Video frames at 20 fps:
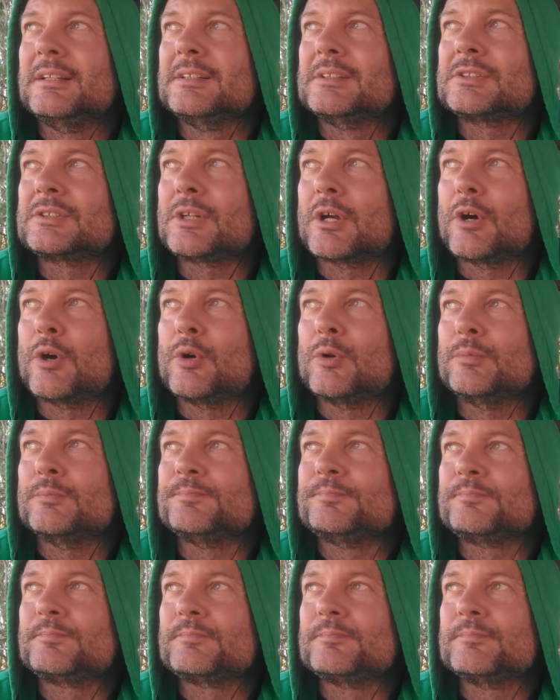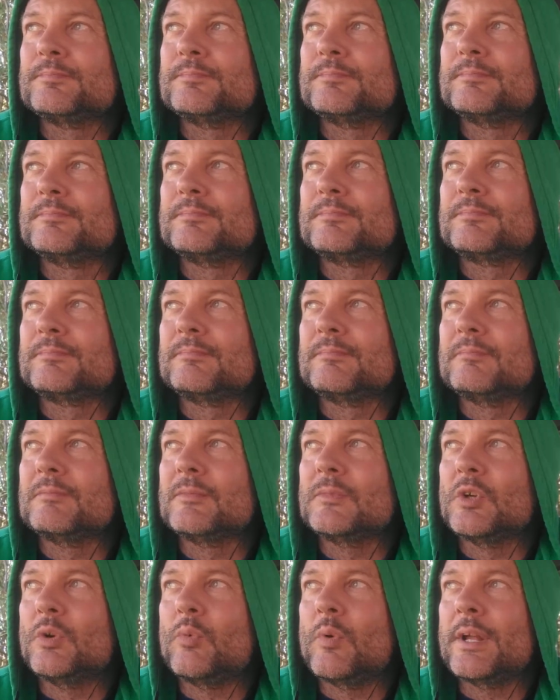So
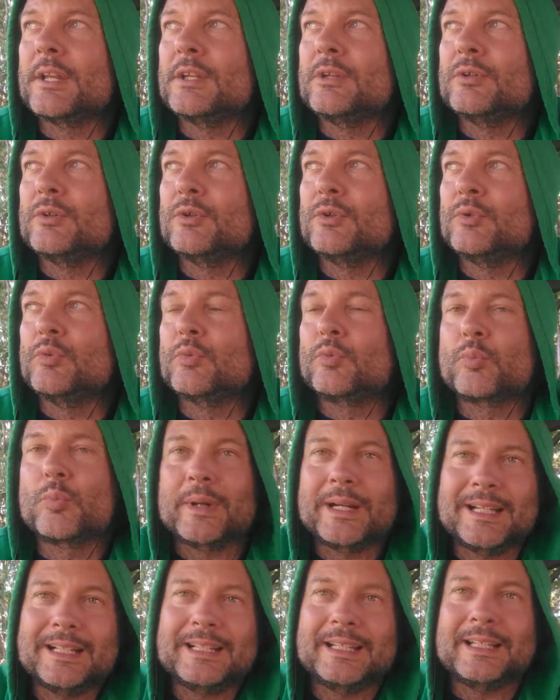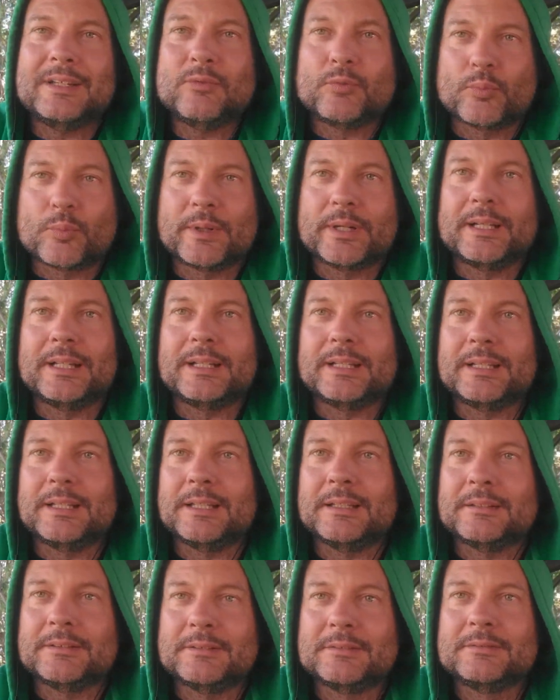when you really,
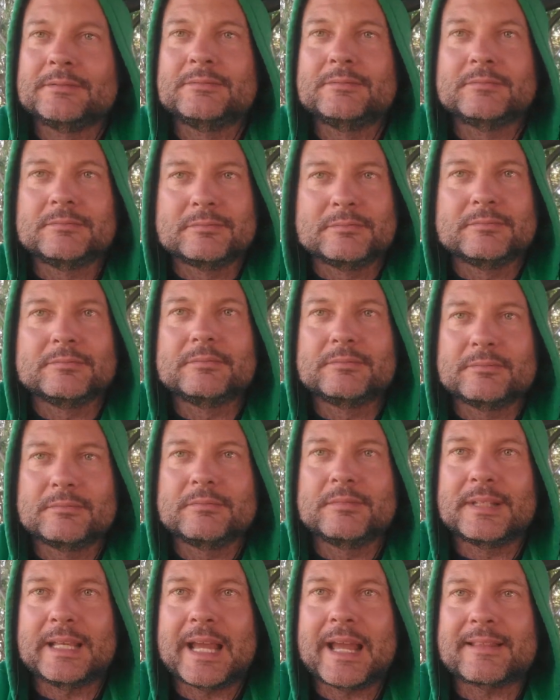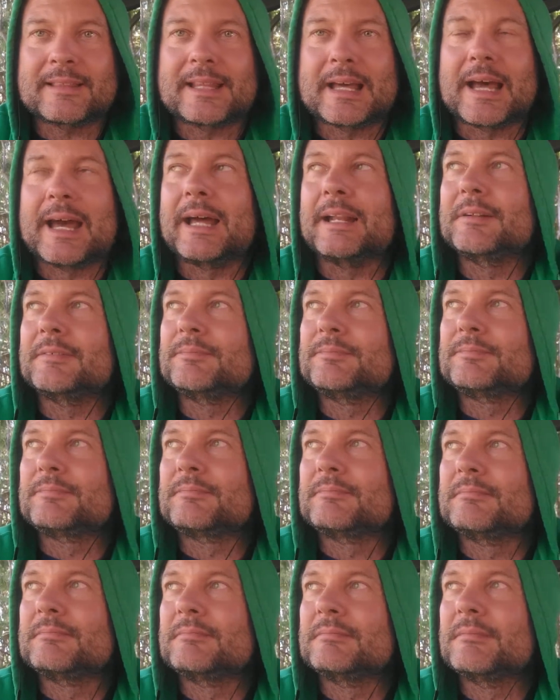really get that,
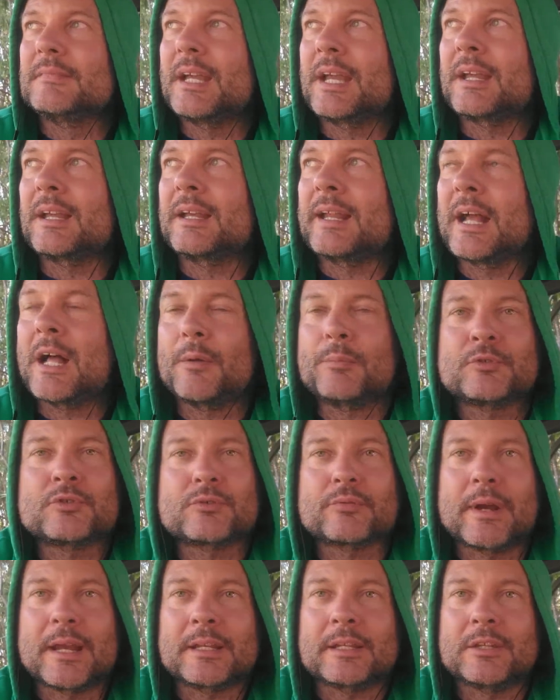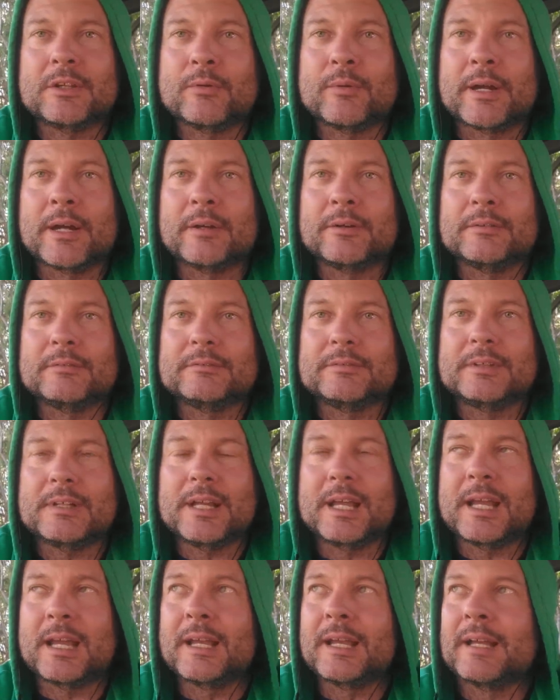it can help straighten you out.
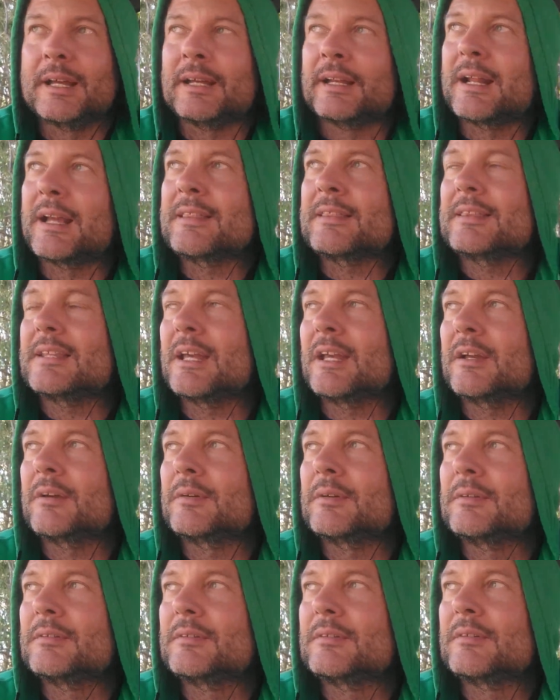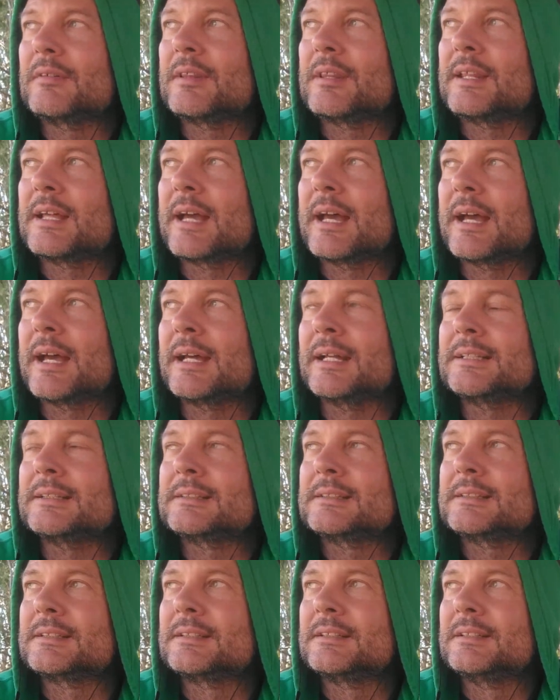And I think that
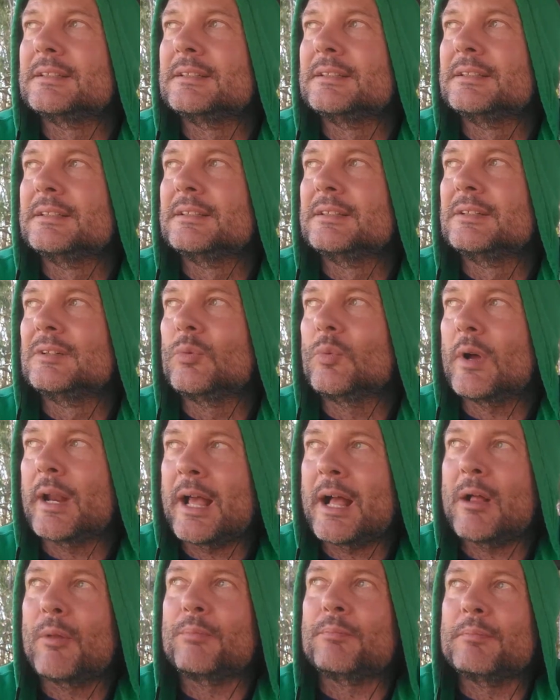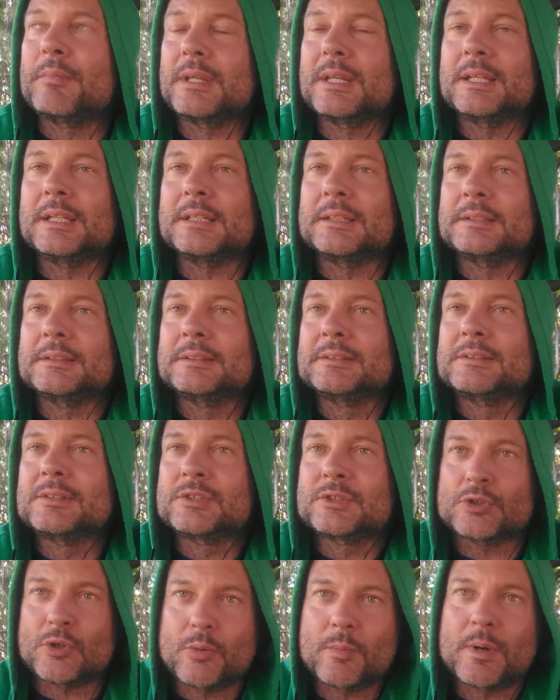what helped me
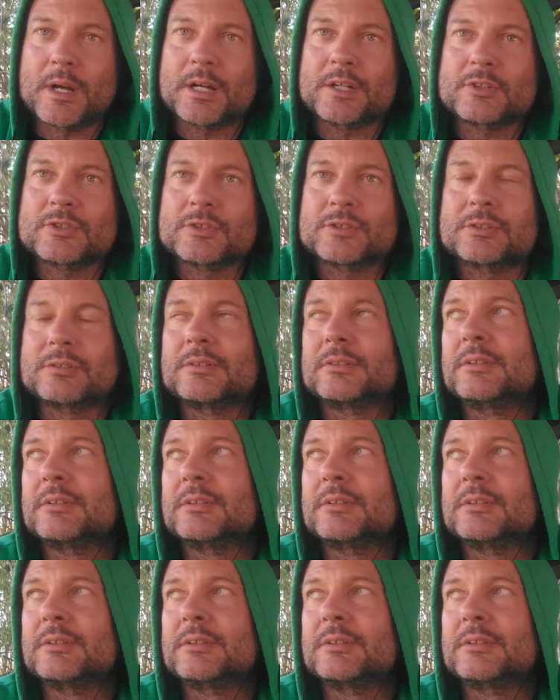so much